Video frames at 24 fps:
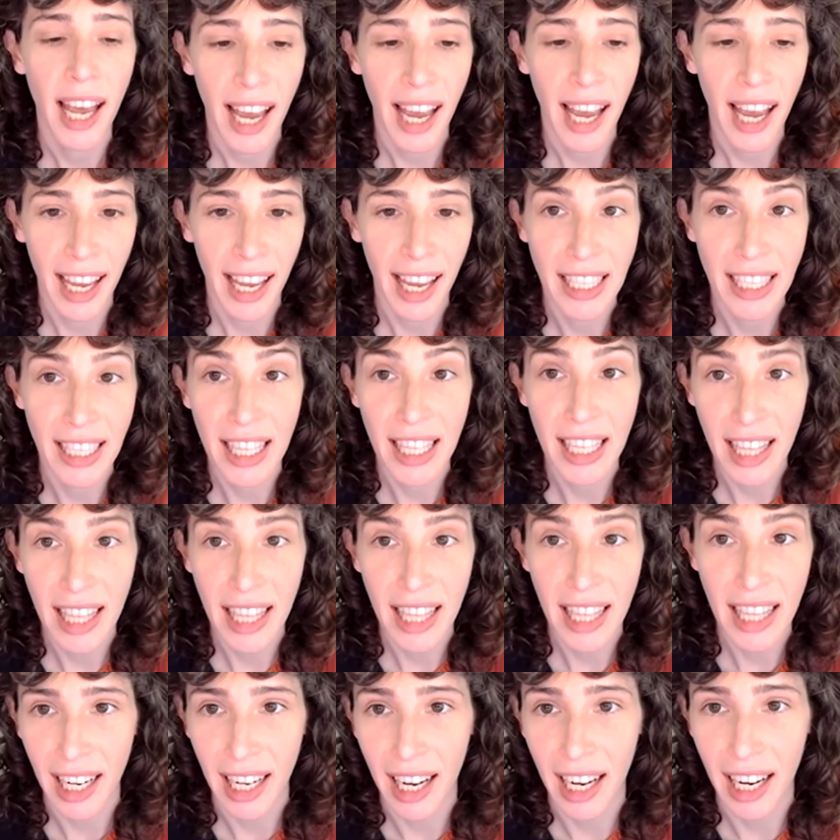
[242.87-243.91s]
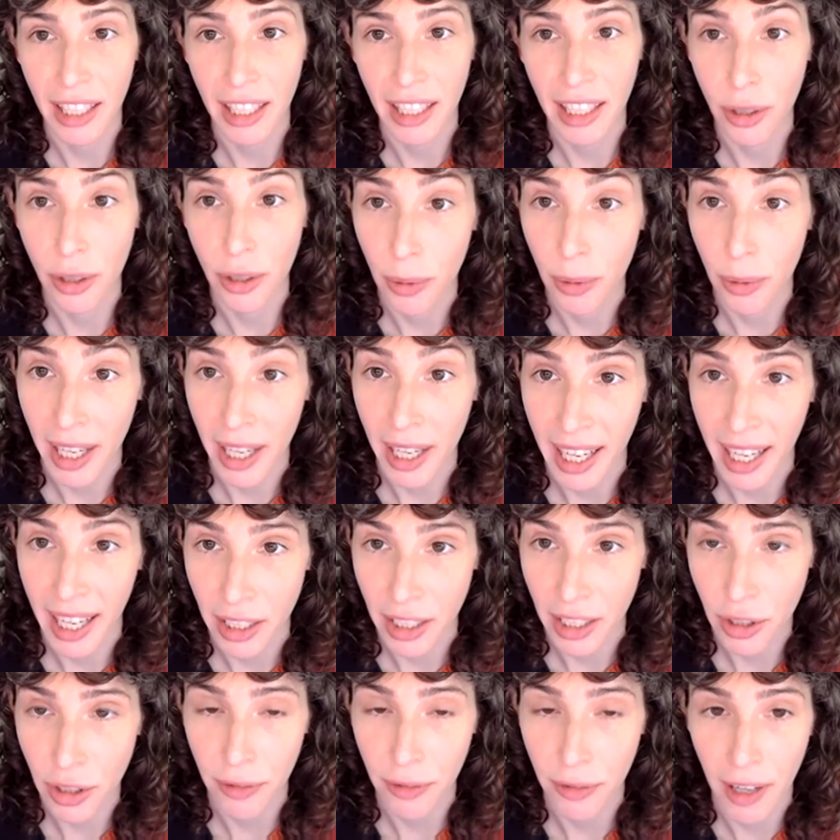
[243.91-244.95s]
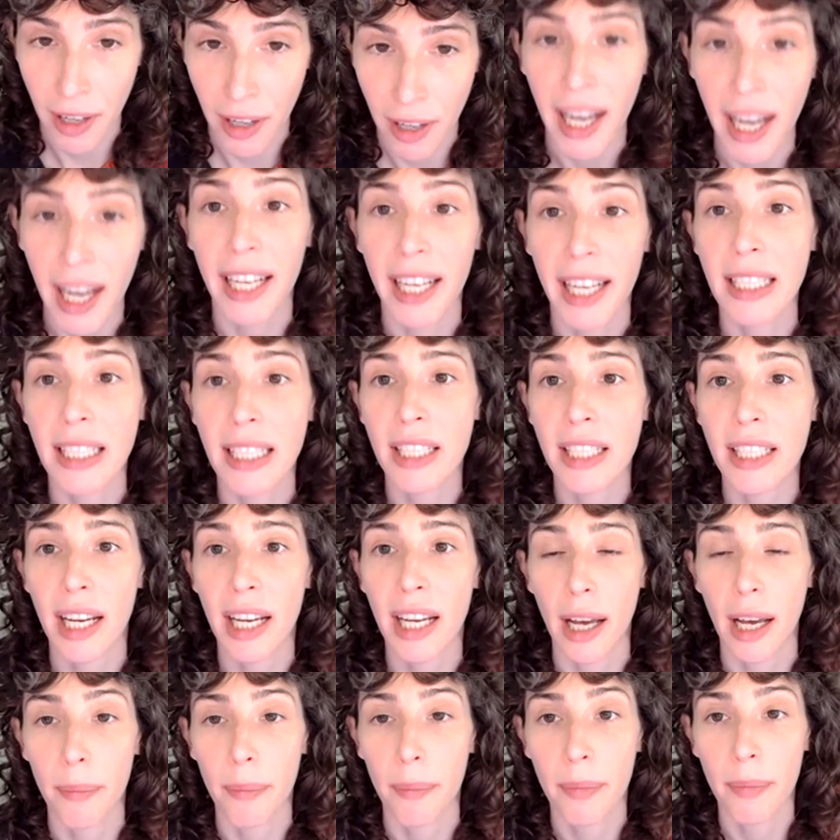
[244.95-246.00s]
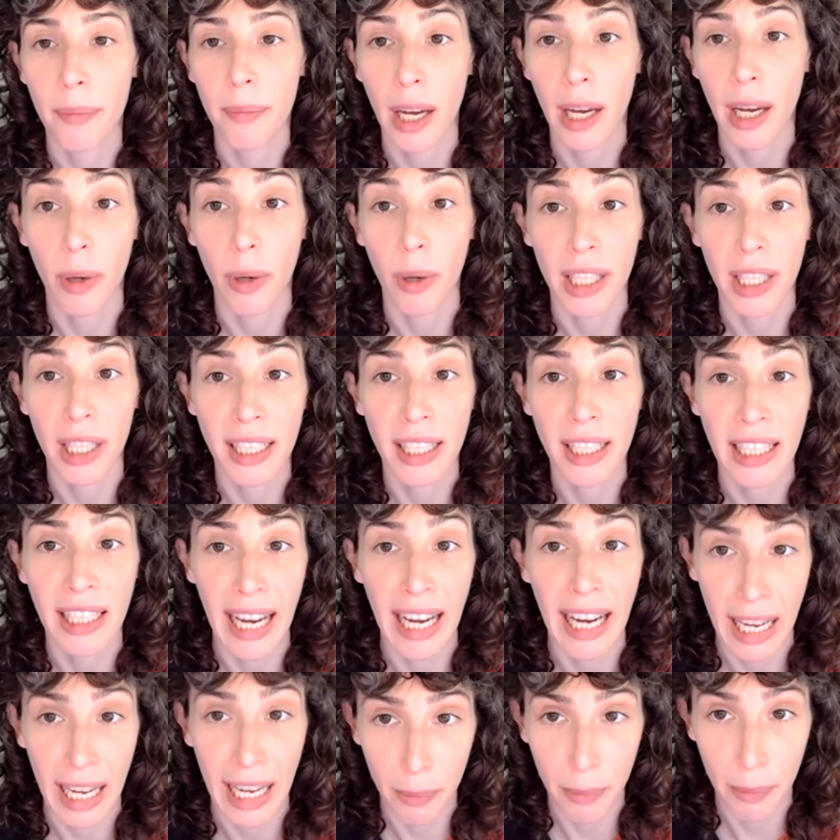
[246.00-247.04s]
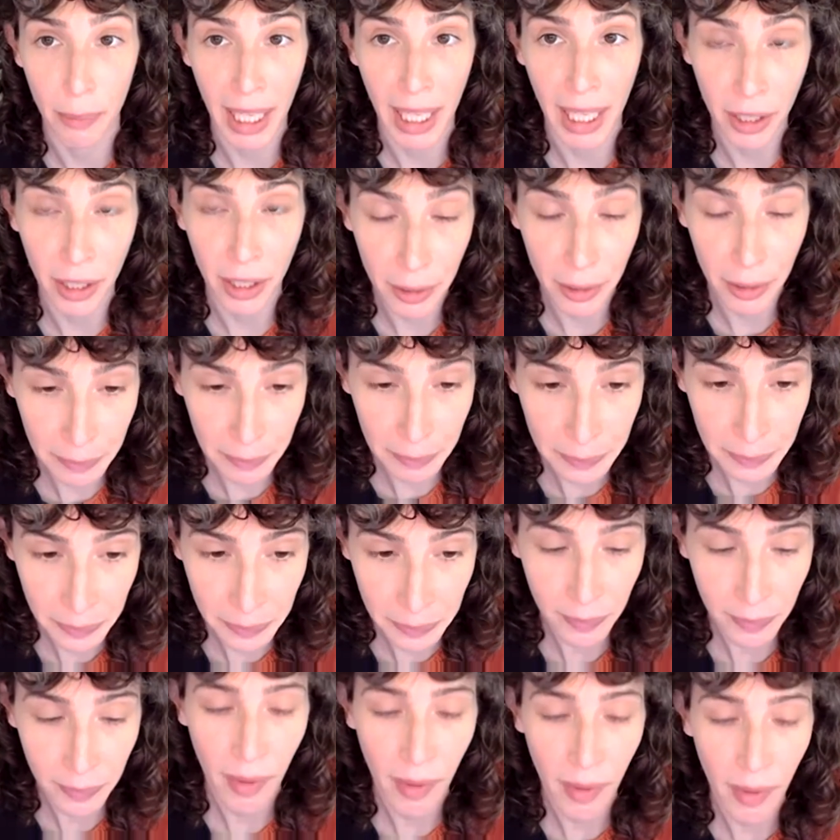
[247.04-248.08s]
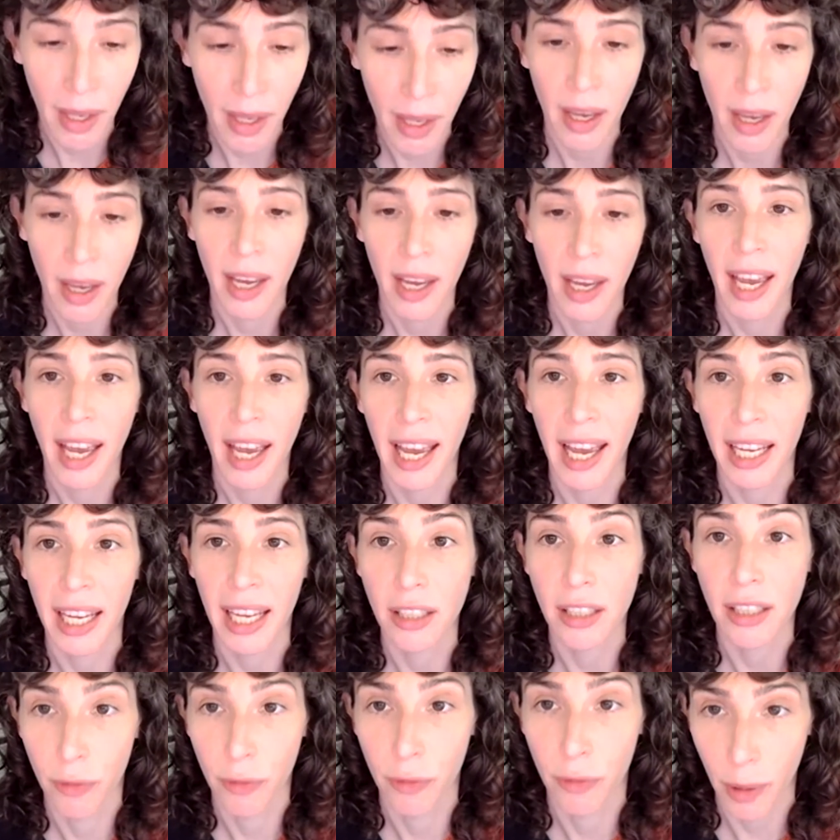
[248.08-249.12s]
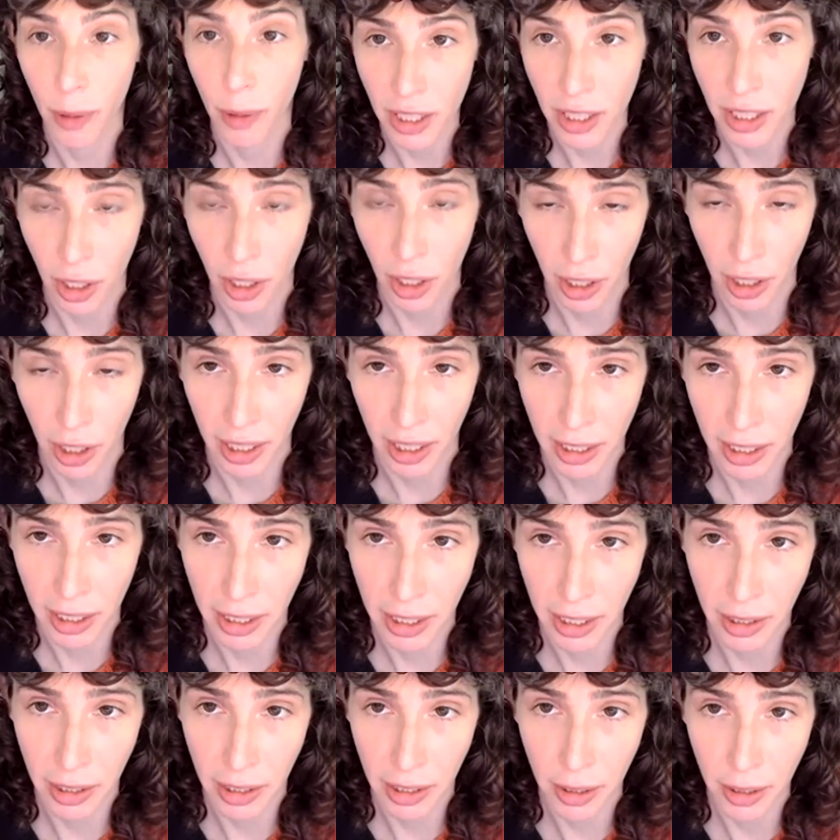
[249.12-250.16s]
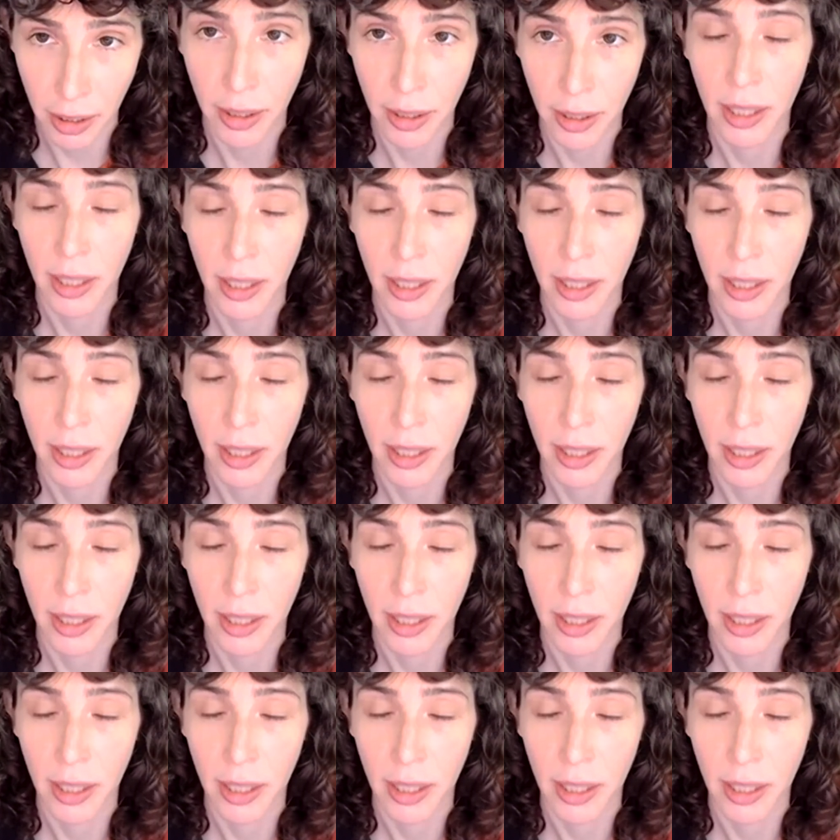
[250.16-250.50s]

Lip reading: And then I knew I had to find, I wanted an animator and a voice artist